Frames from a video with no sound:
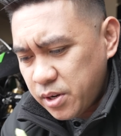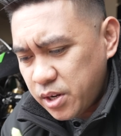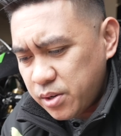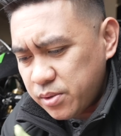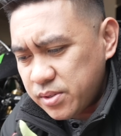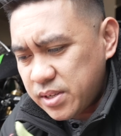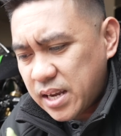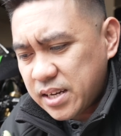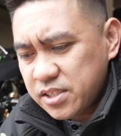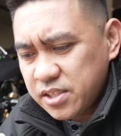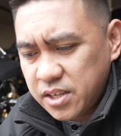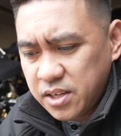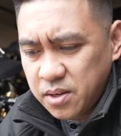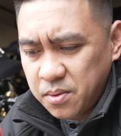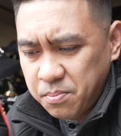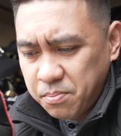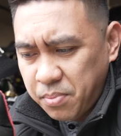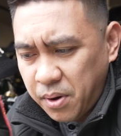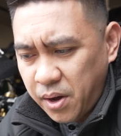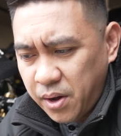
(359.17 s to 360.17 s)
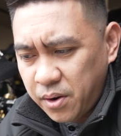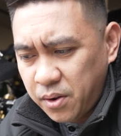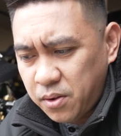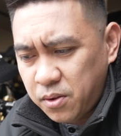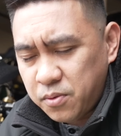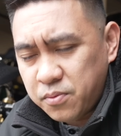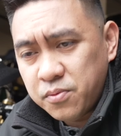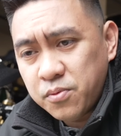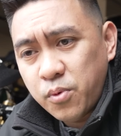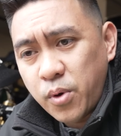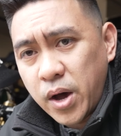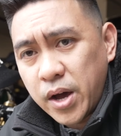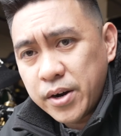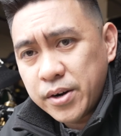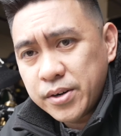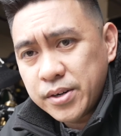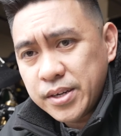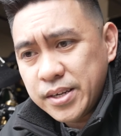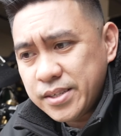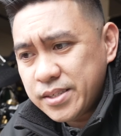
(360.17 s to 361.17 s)
It was actually in a puddle of
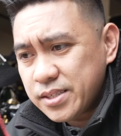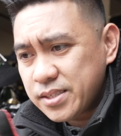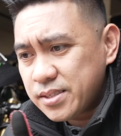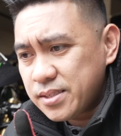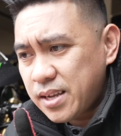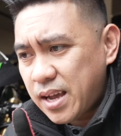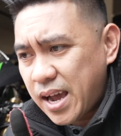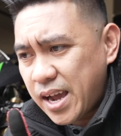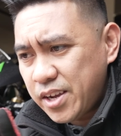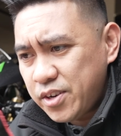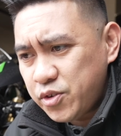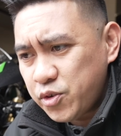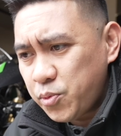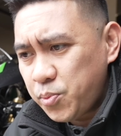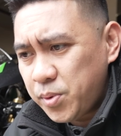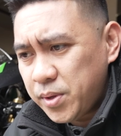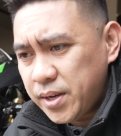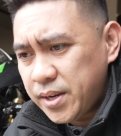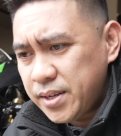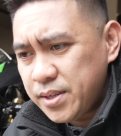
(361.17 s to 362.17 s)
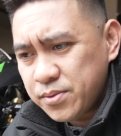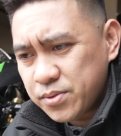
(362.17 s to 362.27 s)
water. He just hydroplaned.